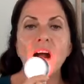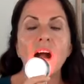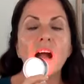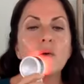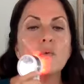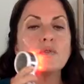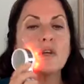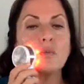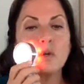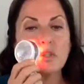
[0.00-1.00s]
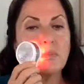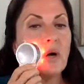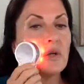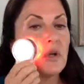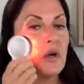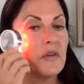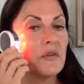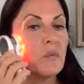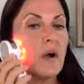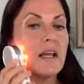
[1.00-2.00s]
I also watch a
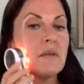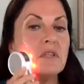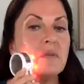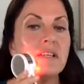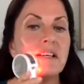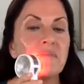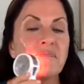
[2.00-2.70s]
podcast while I'm doing it.